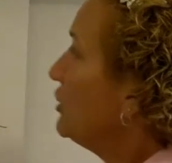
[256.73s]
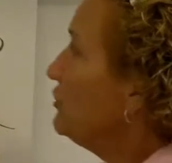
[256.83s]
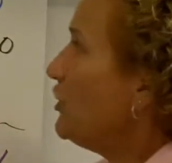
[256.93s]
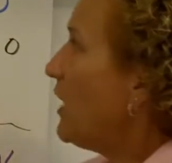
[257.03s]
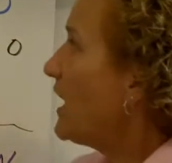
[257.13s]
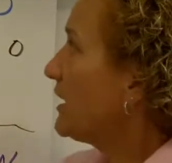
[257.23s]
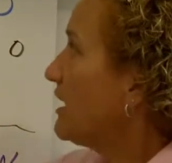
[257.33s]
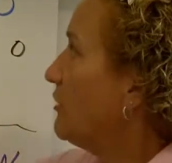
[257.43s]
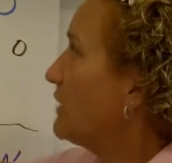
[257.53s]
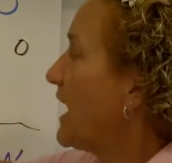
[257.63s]
You know how to
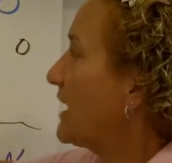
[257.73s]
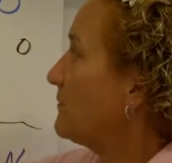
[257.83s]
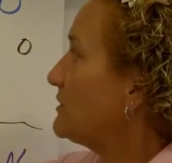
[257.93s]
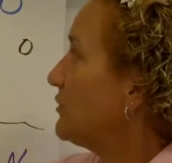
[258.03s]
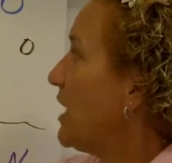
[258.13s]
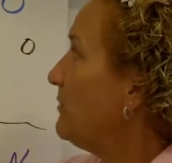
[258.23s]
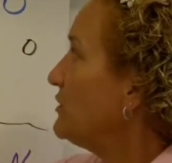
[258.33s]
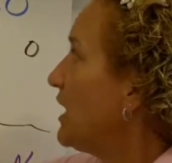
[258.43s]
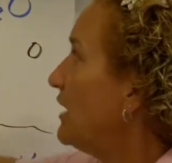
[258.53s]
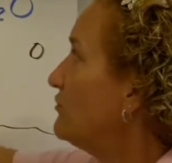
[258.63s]
count atoms, so how
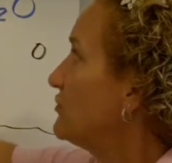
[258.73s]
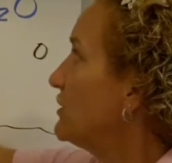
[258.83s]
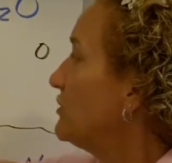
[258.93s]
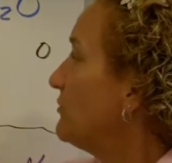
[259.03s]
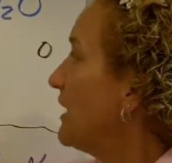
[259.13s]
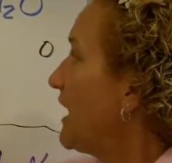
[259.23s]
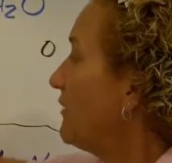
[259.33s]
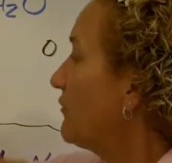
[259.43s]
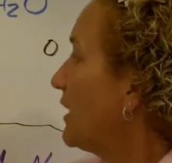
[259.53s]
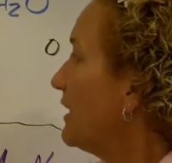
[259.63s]
much hydrogen do I
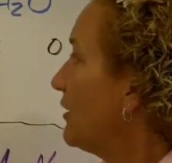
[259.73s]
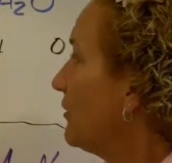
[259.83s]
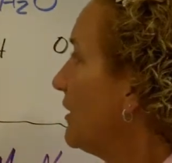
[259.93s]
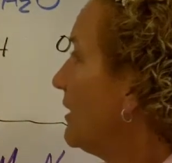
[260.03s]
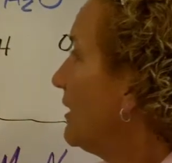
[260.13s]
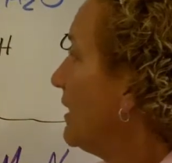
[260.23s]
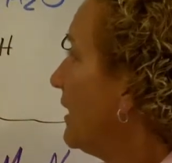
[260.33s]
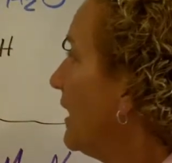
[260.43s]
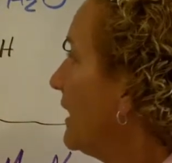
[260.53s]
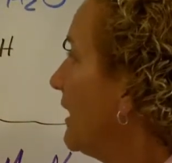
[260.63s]
have right here?
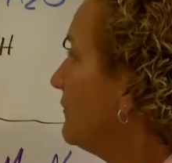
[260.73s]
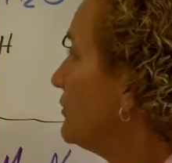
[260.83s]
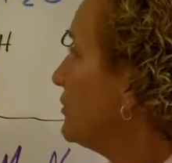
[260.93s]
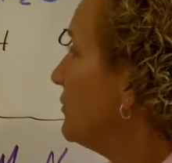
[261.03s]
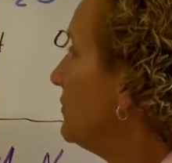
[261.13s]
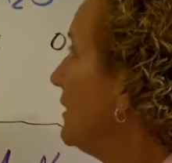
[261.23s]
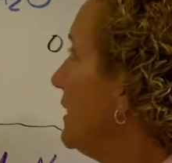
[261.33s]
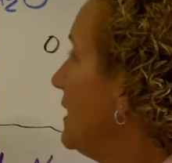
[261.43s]
I have two.